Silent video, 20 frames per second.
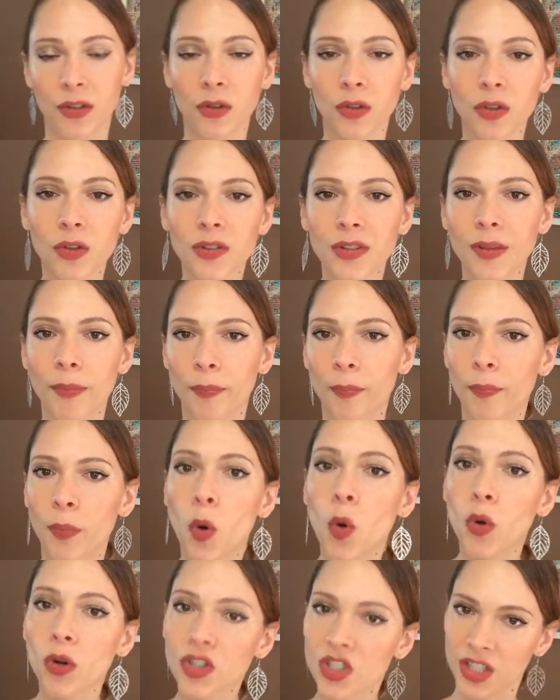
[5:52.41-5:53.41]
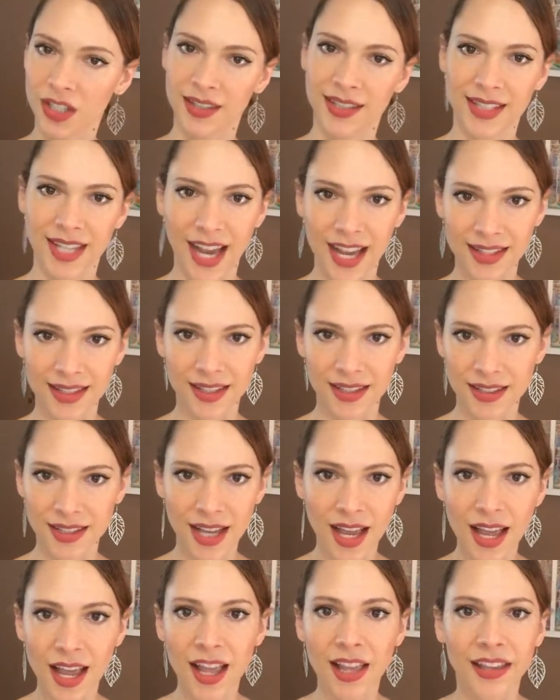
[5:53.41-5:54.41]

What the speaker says: You'll learn the portion sizes.